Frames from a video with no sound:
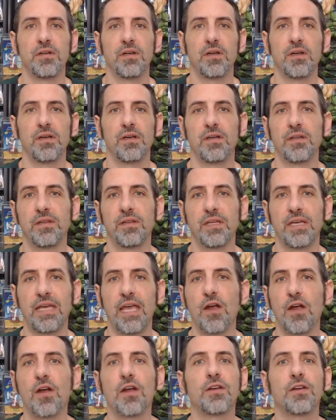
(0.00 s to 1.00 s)
the
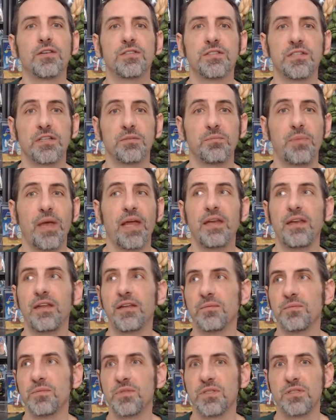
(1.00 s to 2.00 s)
characters and
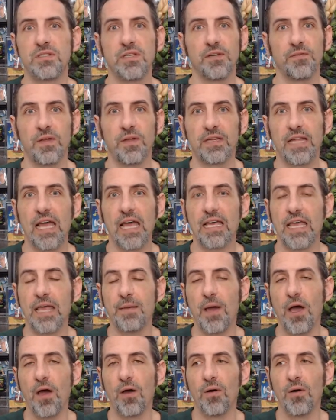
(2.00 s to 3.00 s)
compendiums and stuff like that came
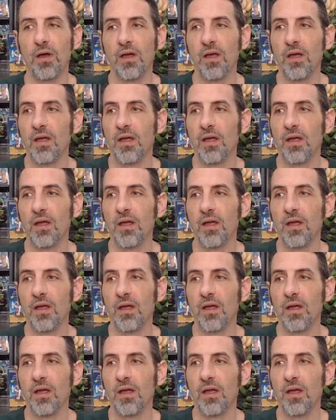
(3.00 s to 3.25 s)
out,